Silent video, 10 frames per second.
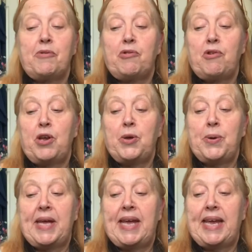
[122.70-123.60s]
through
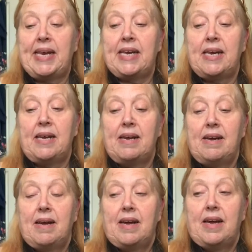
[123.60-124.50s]
in
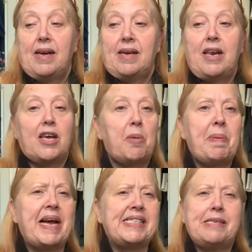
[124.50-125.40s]
like a
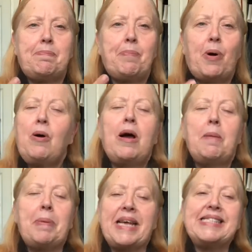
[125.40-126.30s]
padded uh,
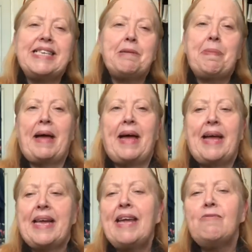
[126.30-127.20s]
plastic
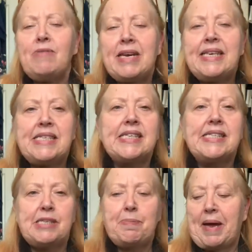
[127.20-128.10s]
bag. It really does
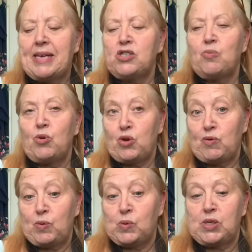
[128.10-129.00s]
depend on what you
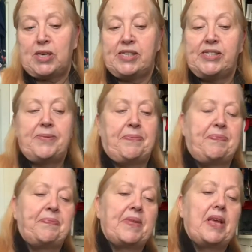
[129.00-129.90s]
ordered.
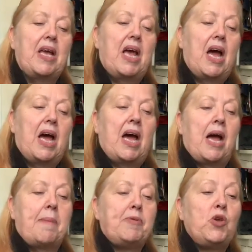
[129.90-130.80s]

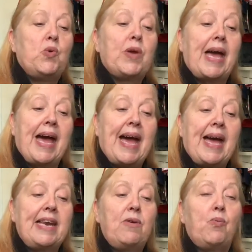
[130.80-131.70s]
Um, you
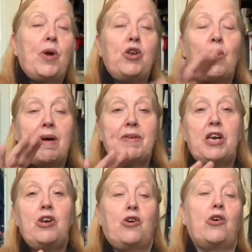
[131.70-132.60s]
can, when you're having a
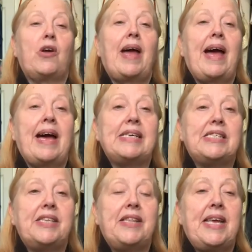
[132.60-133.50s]
look
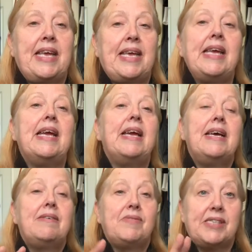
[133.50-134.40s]
at the,
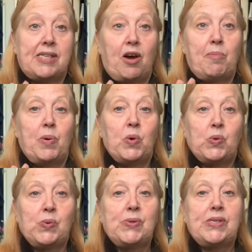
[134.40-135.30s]
the
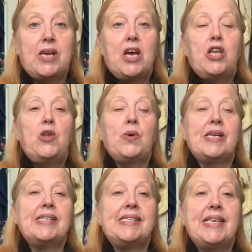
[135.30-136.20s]
samples, you
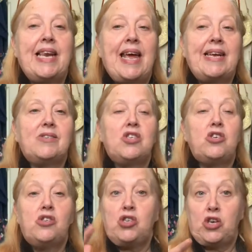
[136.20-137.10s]
can select
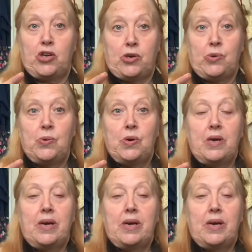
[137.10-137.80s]
new